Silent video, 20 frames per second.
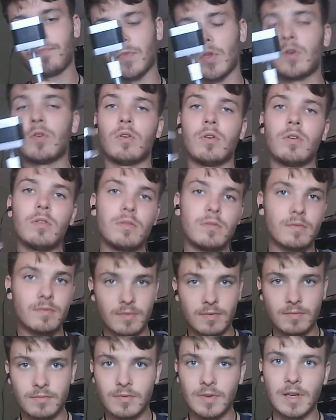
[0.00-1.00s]
or
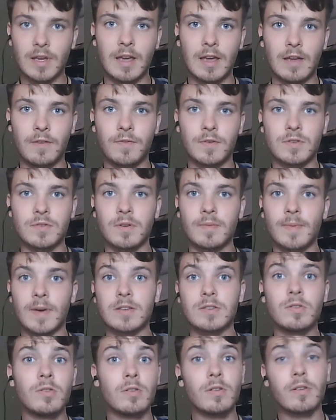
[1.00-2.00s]
if you're talking
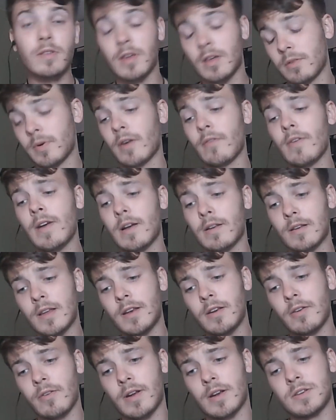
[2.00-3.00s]
about torque, the other way around,
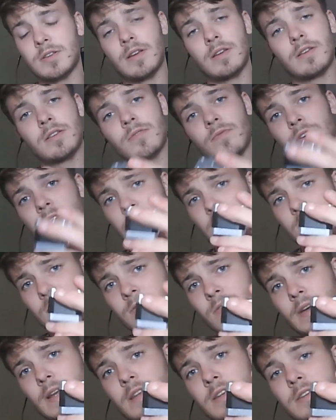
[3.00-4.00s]
linear energy into
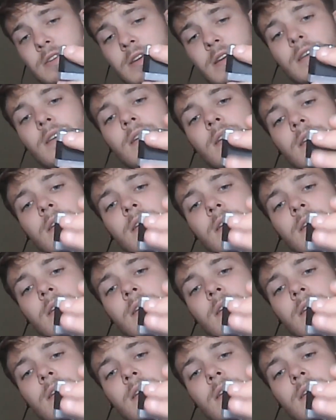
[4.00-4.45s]
rotational energy.